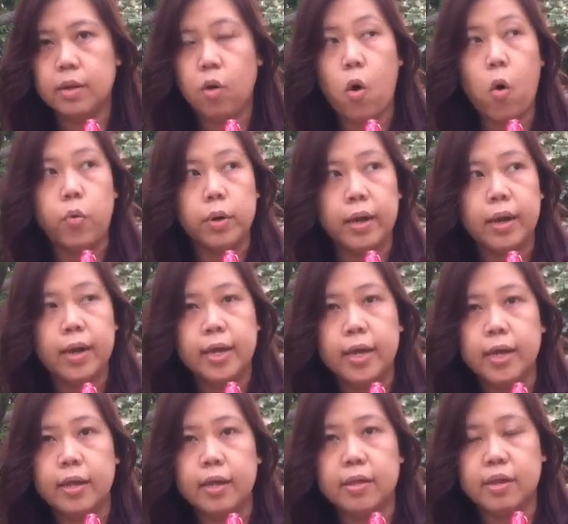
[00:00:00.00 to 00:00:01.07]
hole,
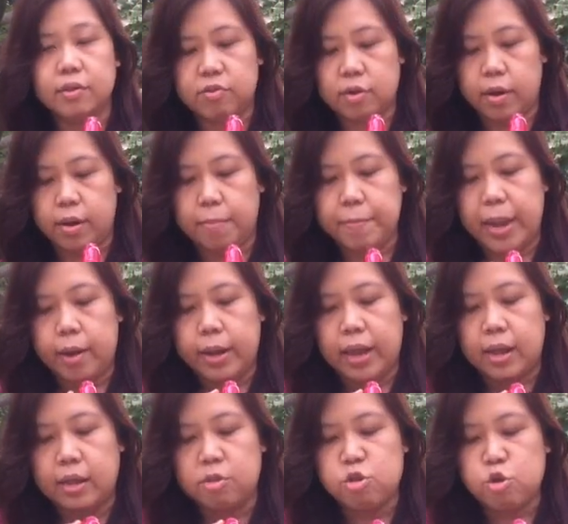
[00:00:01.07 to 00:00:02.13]
this
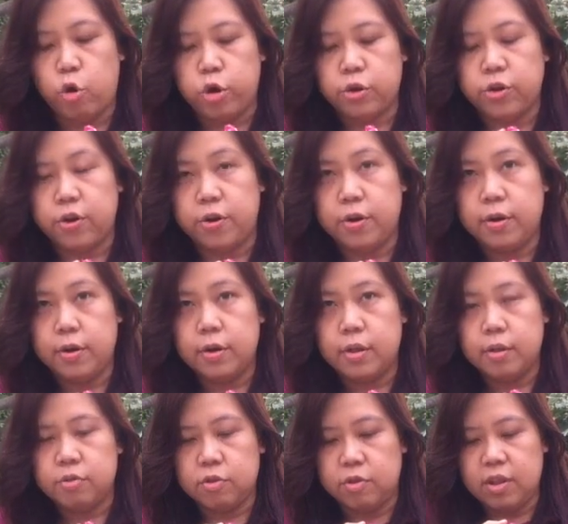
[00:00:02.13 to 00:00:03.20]
making it shorter.
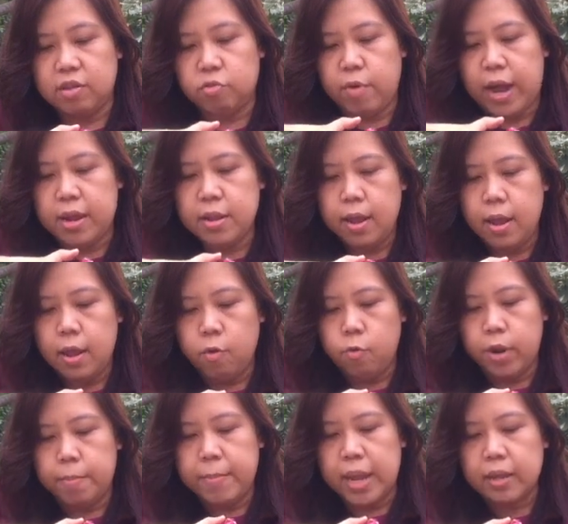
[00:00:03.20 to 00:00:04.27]
So this one
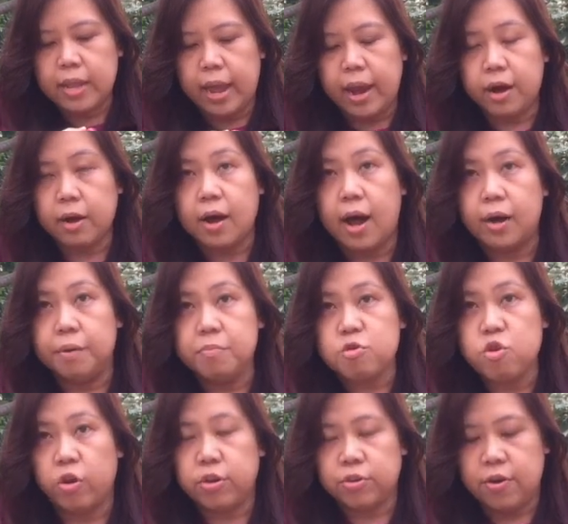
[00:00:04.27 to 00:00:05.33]
will make the air column
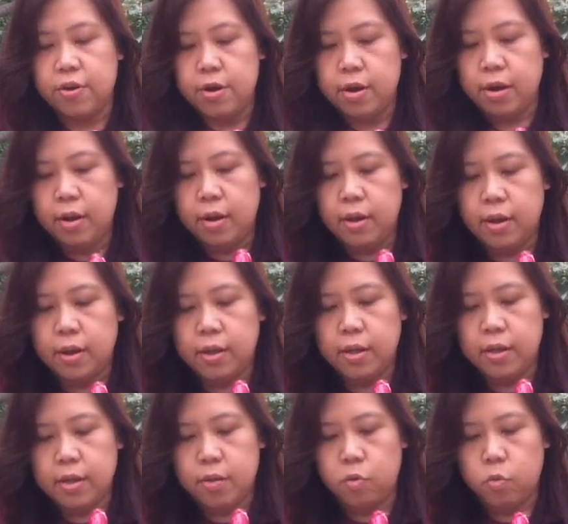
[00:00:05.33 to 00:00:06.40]
shorter.
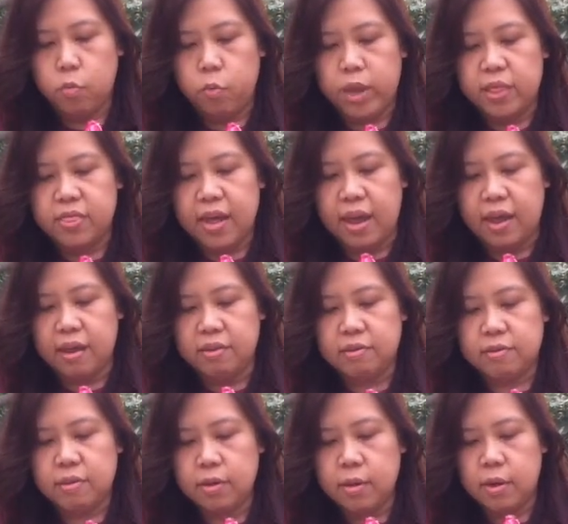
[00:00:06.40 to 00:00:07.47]
With
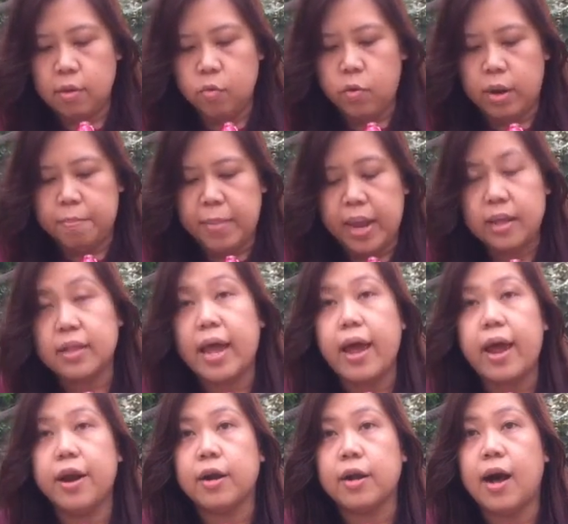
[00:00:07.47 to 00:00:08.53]
this, we'll make the
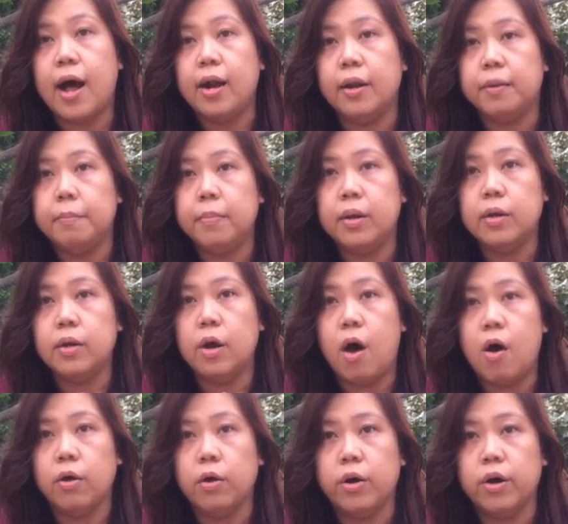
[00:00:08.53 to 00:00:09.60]
air column
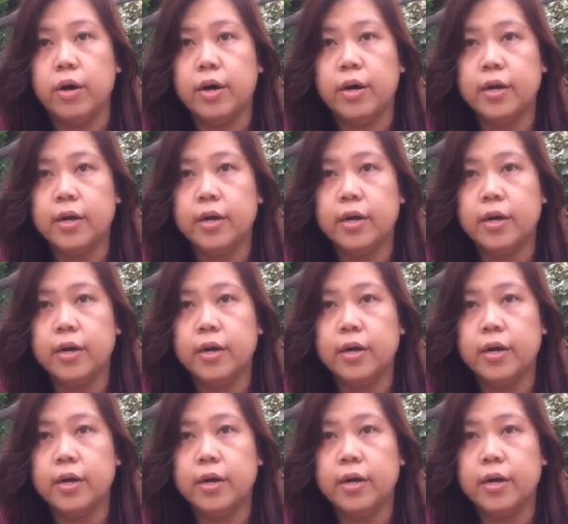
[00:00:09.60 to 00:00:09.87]
longer.